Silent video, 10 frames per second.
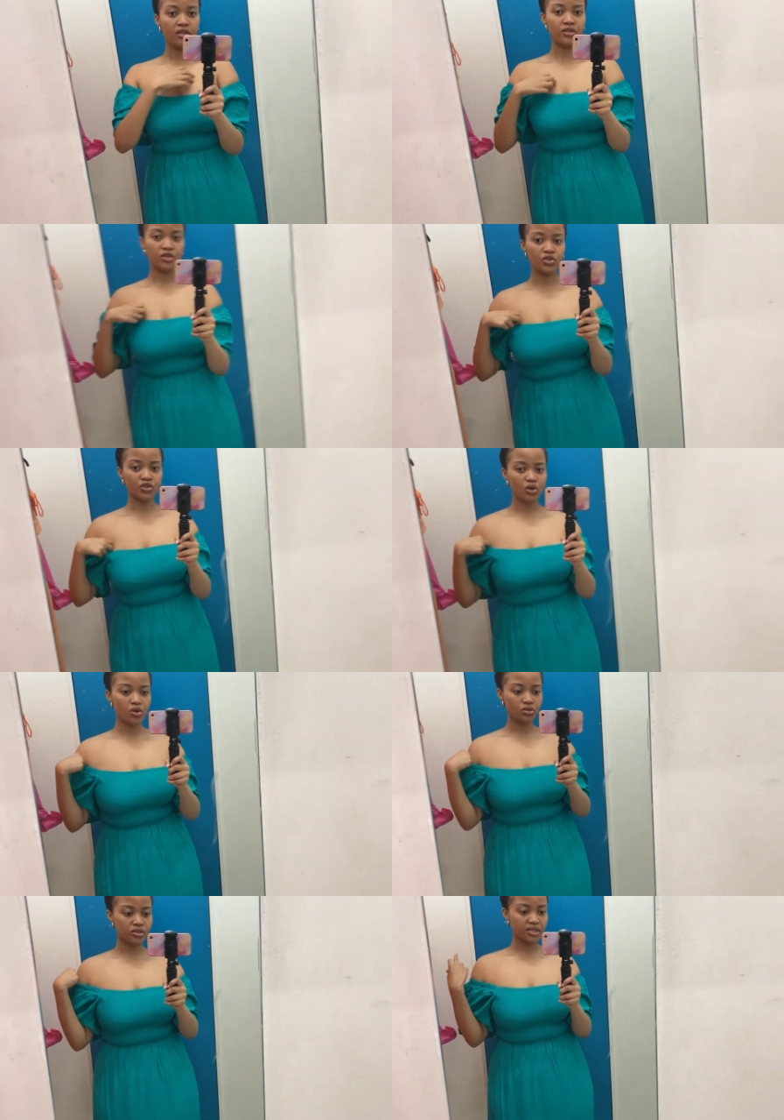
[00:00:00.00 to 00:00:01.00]
the
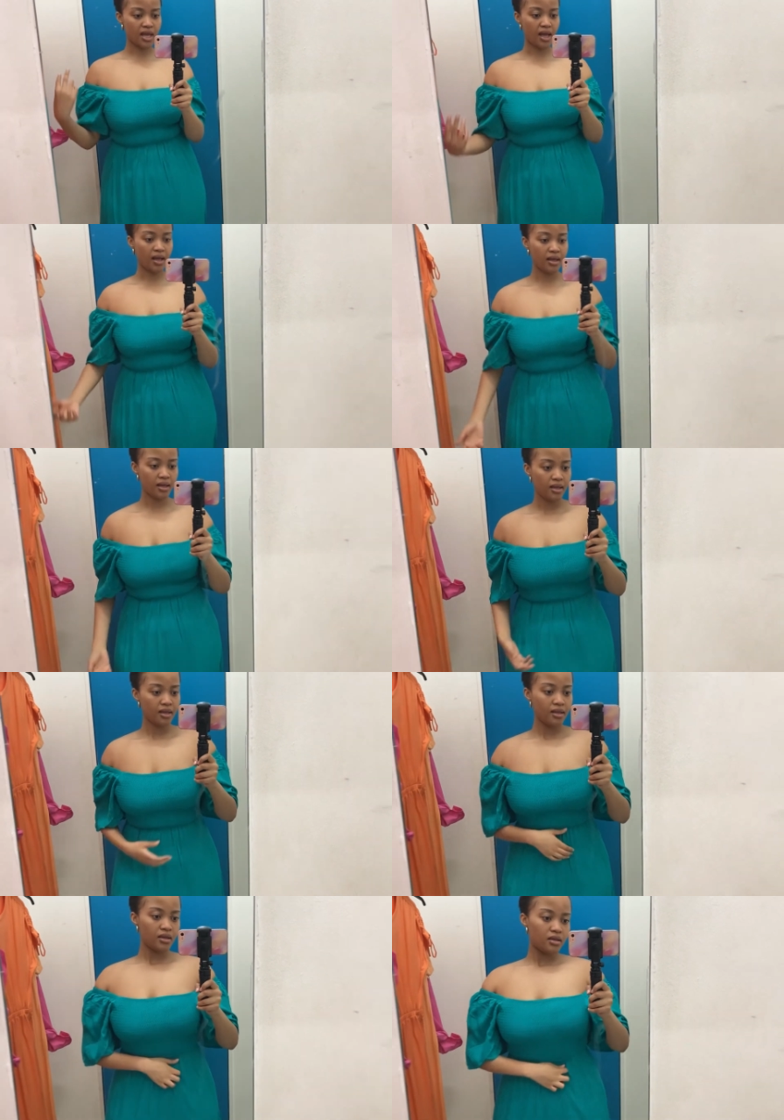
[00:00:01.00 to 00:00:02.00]
shoulder.
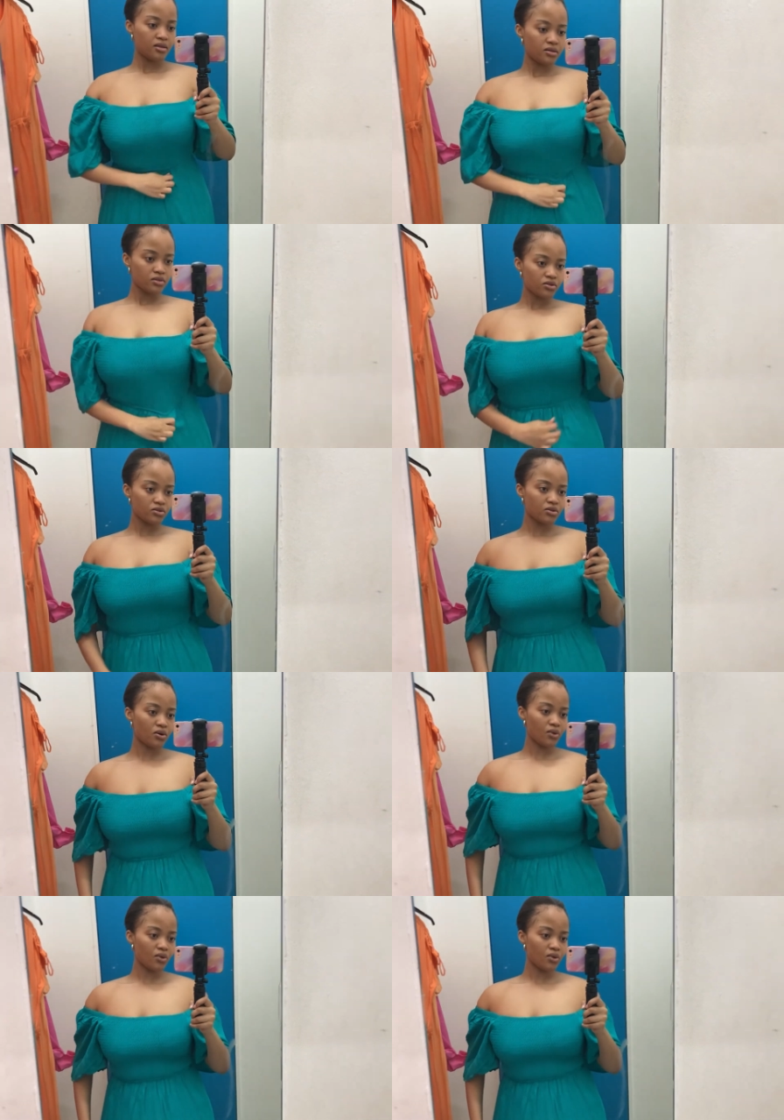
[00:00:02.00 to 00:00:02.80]
So